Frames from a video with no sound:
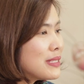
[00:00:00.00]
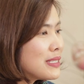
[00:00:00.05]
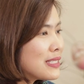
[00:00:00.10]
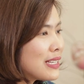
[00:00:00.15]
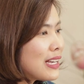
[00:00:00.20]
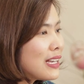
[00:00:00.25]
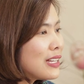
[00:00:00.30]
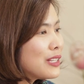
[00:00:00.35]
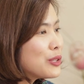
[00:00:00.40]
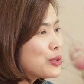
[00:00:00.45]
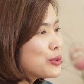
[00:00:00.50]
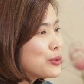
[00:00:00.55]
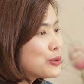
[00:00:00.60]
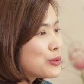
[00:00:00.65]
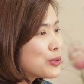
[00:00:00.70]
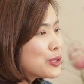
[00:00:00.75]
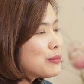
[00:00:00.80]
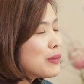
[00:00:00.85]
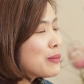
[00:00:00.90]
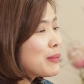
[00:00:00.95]
bisa
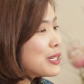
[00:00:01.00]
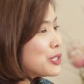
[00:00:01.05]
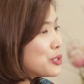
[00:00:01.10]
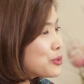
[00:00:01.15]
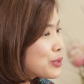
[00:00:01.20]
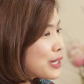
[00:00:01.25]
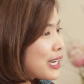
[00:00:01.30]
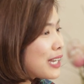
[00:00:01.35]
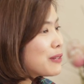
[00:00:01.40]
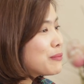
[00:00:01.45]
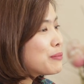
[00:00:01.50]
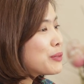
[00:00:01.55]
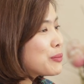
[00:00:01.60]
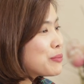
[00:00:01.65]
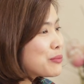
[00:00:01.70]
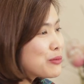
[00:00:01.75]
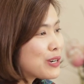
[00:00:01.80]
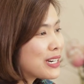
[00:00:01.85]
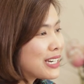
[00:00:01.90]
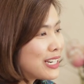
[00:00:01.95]
turut memajukan
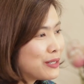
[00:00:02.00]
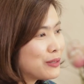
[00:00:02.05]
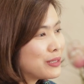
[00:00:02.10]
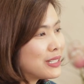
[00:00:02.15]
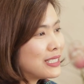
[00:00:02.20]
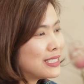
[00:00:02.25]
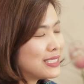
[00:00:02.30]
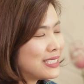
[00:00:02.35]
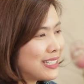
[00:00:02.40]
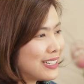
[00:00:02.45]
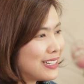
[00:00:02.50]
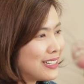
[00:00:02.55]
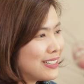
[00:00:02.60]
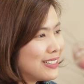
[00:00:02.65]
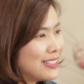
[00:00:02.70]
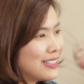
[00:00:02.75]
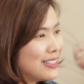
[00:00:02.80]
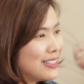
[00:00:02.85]
perempuan Indonesia.